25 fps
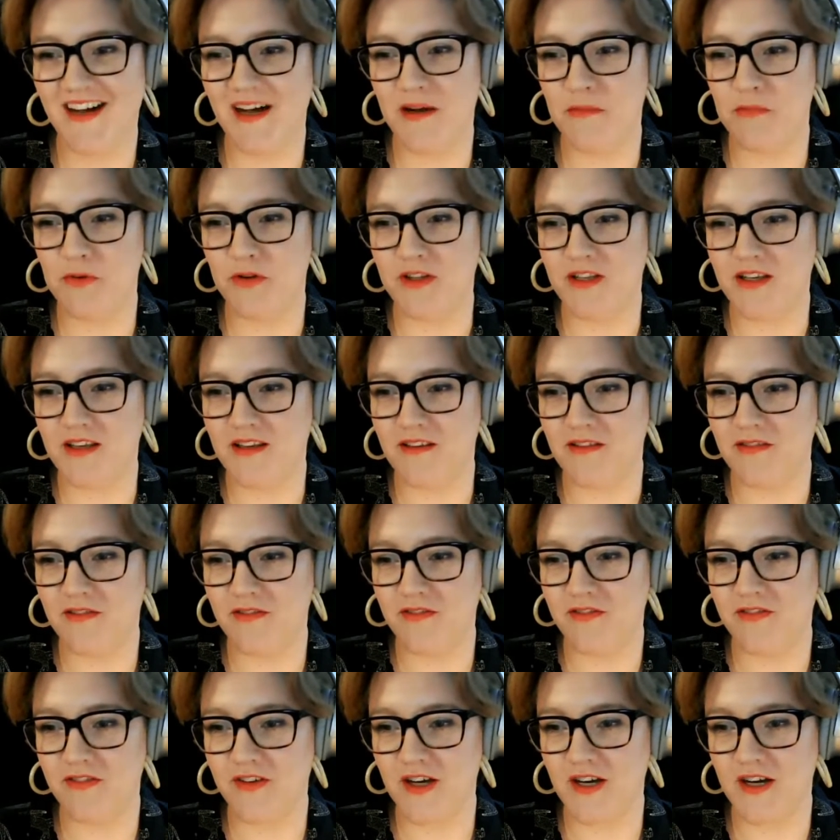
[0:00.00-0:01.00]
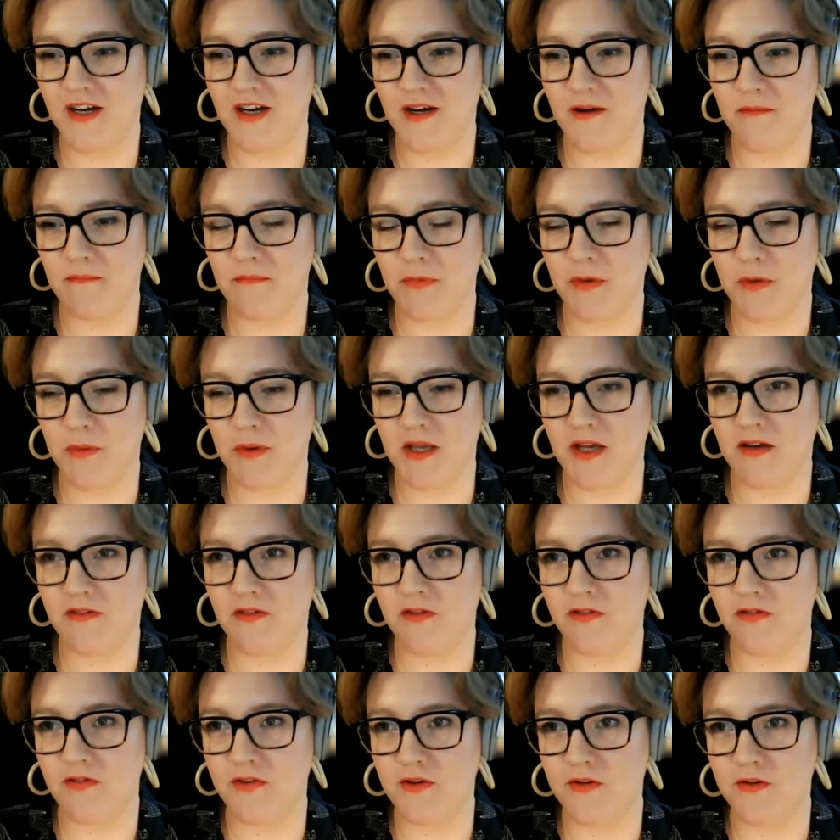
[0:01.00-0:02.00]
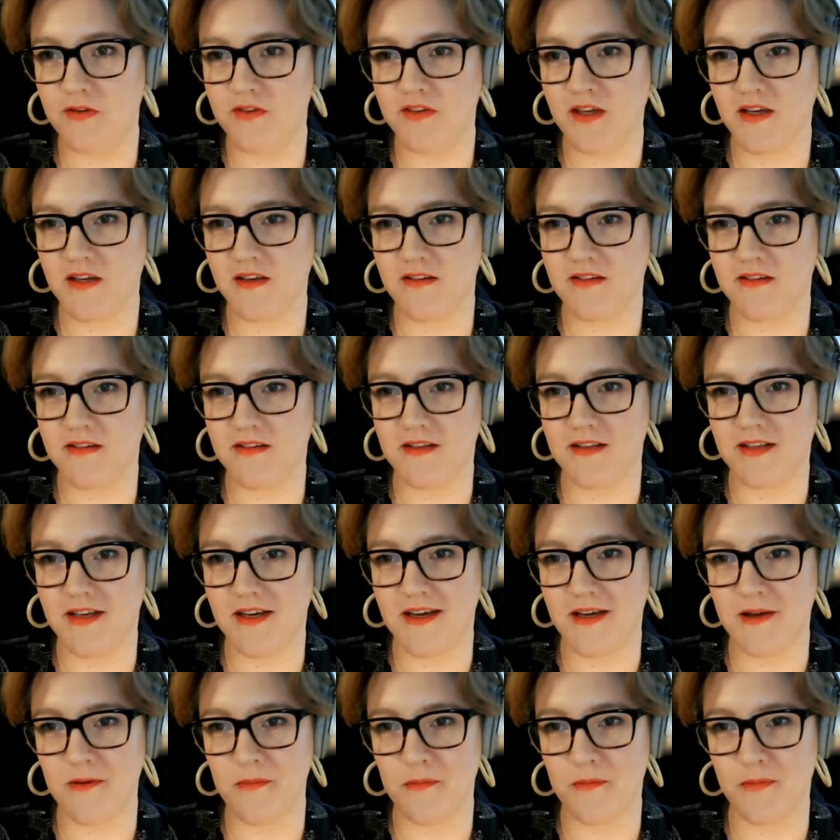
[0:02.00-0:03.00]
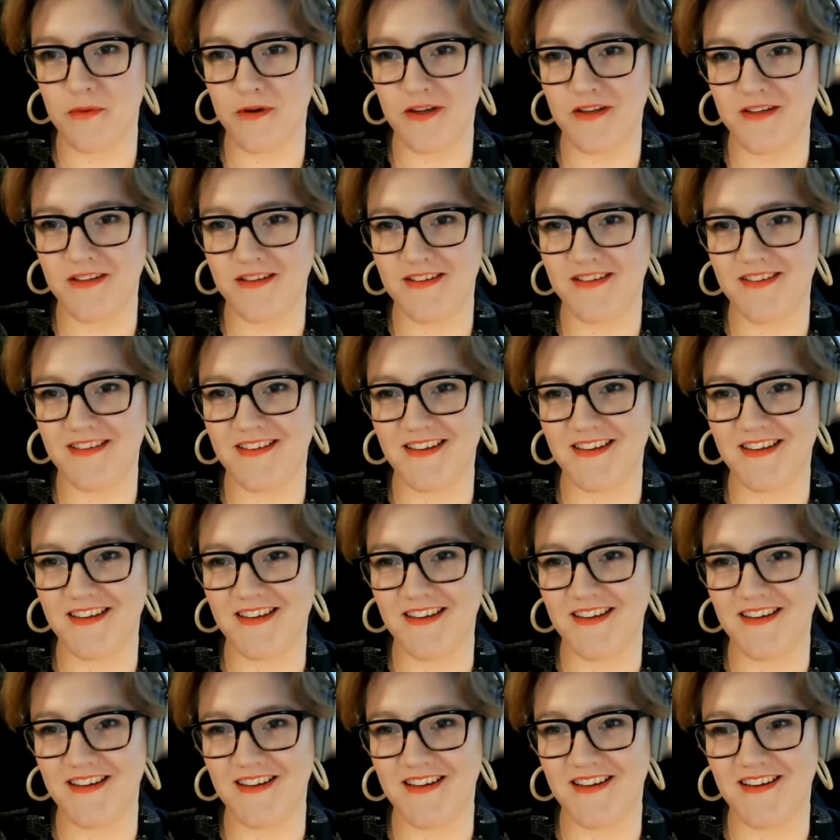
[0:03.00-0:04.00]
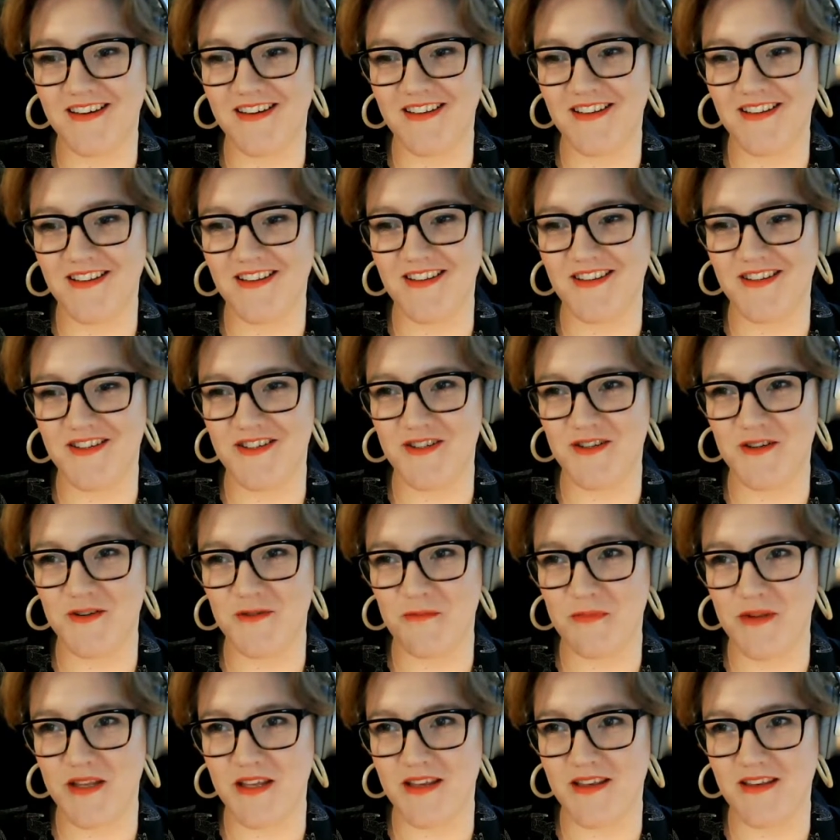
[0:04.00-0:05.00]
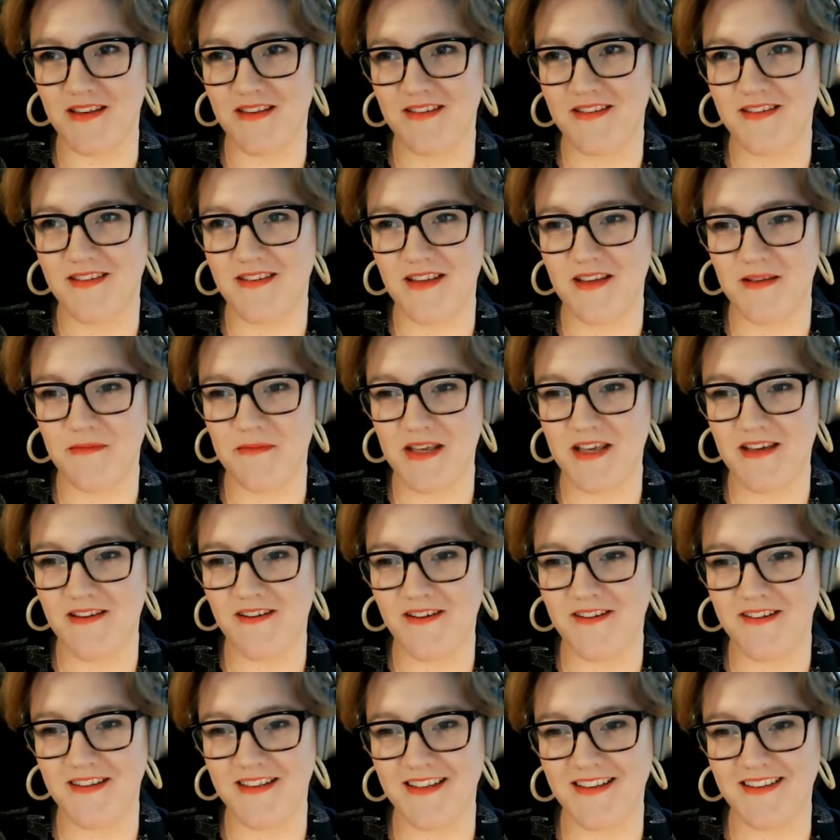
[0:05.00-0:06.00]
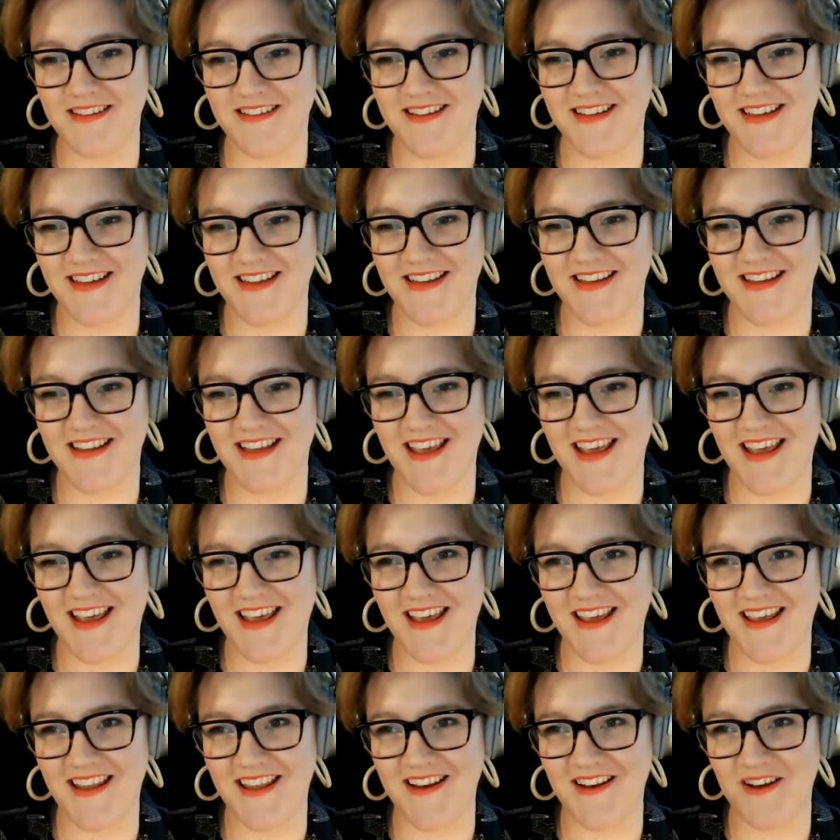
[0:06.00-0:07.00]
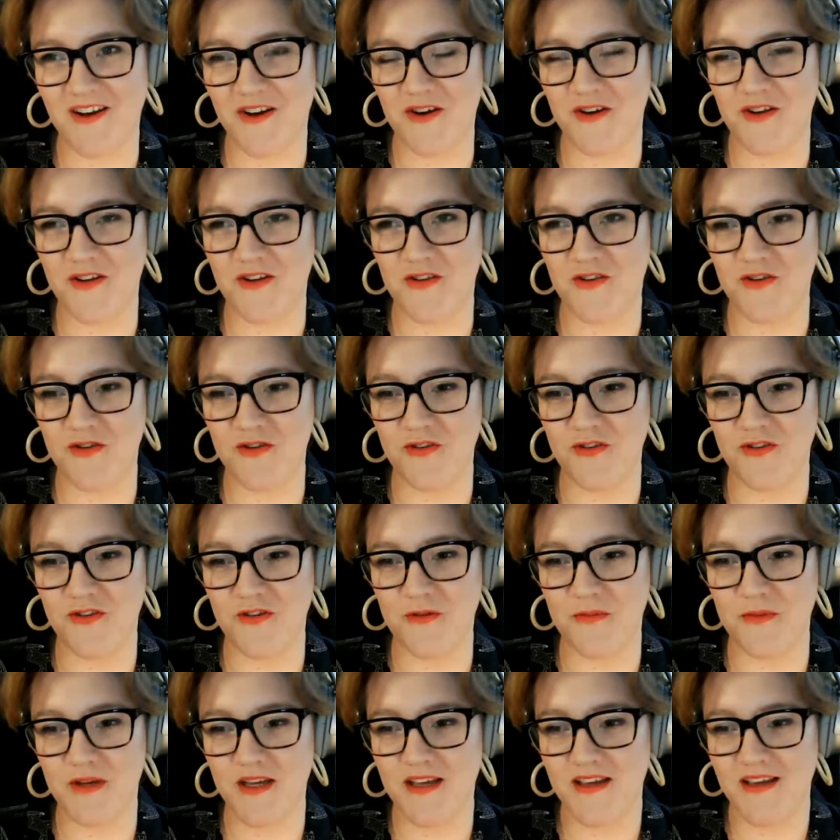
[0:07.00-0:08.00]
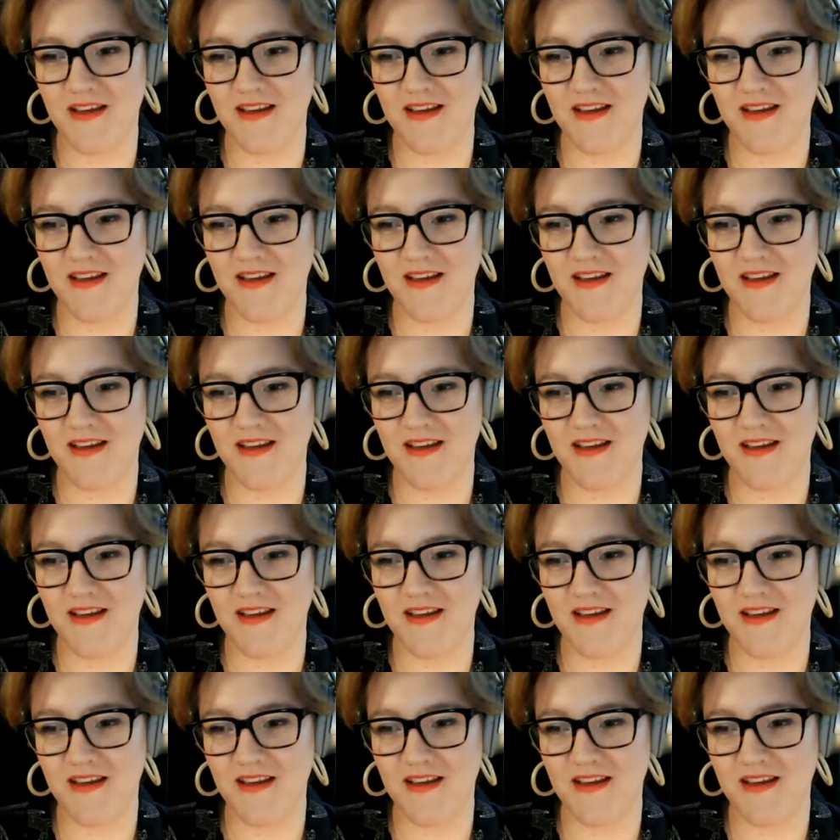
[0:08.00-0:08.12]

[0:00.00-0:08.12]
I believe we have a few seconds delay, but you should be seeing me on LinkedIn and on YouTube